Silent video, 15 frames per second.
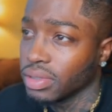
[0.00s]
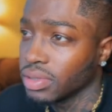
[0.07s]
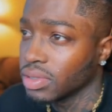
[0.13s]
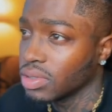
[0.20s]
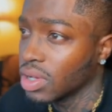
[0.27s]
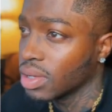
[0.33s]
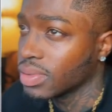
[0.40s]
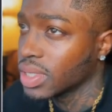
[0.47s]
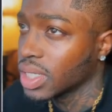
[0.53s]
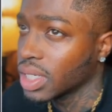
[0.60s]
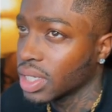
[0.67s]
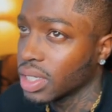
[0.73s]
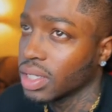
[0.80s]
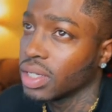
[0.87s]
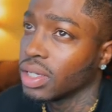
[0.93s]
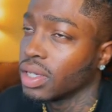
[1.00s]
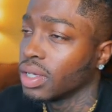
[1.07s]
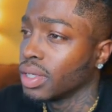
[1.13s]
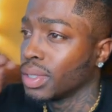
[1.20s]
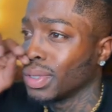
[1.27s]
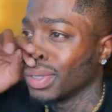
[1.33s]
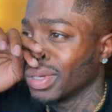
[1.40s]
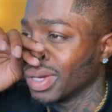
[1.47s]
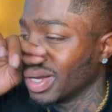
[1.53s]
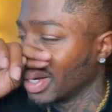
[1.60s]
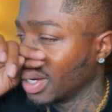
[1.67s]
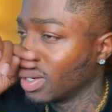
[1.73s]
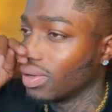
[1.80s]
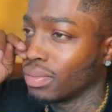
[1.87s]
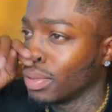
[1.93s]
You know what I'm saying?
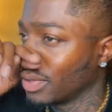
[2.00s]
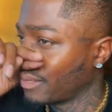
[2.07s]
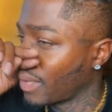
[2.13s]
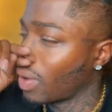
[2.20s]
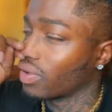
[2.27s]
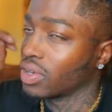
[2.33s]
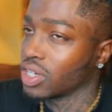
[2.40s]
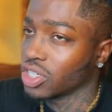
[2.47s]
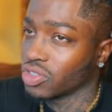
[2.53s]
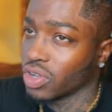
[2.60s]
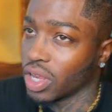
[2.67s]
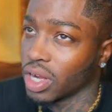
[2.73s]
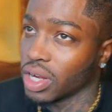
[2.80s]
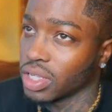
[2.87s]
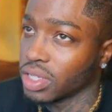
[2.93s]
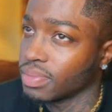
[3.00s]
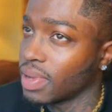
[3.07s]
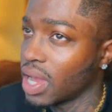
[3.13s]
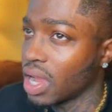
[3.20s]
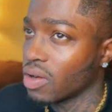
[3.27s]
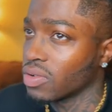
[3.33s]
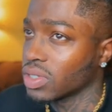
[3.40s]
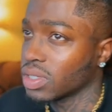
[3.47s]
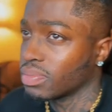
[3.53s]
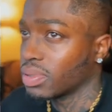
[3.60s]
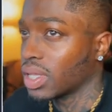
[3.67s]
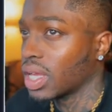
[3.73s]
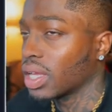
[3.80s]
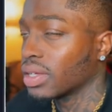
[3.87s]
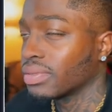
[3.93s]
If I would have traded it to my hour
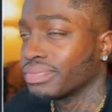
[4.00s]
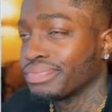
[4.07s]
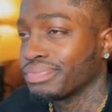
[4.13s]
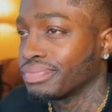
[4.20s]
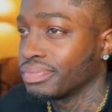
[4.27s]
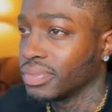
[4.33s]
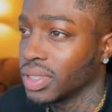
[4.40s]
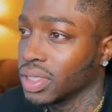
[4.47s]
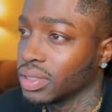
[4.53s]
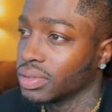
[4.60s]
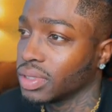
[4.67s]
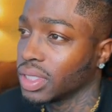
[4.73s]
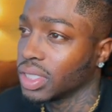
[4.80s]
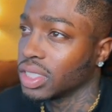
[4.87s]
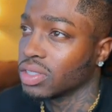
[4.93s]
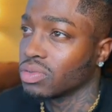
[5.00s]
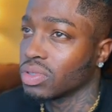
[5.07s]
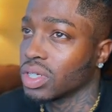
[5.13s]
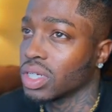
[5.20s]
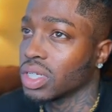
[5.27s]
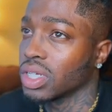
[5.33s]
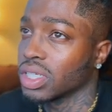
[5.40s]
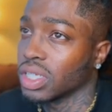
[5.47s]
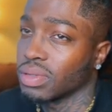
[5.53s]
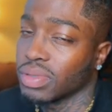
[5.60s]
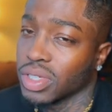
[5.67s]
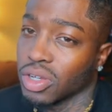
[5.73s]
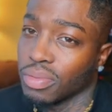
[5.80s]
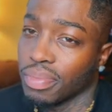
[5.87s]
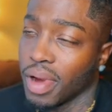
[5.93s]
supply. But it is what it is. I'm
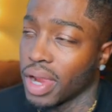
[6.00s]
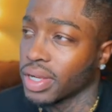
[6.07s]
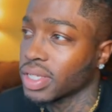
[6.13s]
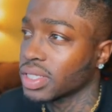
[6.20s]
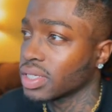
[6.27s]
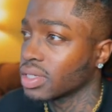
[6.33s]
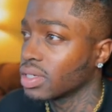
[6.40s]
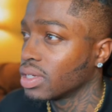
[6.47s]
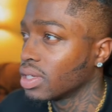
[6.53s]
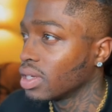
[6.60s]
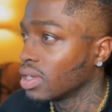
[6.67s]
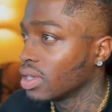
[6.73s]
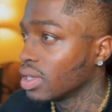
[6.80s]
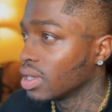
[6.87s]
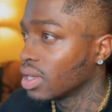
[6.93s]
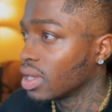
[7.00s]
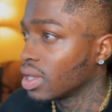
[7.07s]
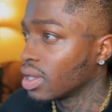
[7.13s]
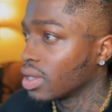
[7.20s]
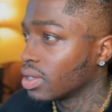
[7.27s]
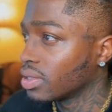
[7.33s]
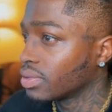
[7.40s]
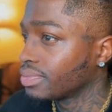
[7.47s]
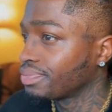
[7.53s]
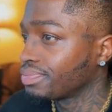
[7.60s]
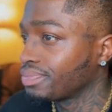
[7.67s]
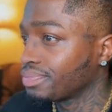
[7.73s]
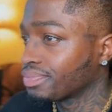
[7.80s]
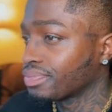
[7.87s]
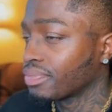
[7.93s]
still practicing, and
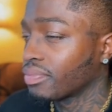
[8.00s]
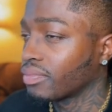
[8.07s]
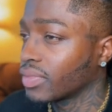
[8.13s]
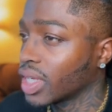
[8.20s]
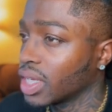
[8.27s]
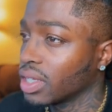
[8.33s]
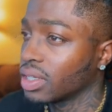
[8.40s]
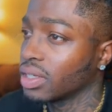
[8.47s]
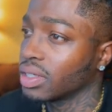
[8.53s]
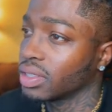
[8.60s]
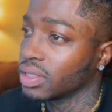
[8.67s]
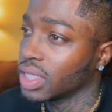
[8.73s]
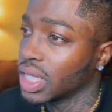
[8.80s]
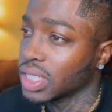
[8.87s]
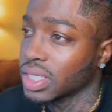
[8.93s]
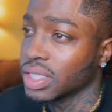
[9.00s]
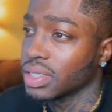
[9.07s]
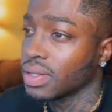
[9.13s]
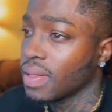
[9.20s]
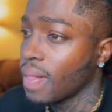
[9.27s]
that's it.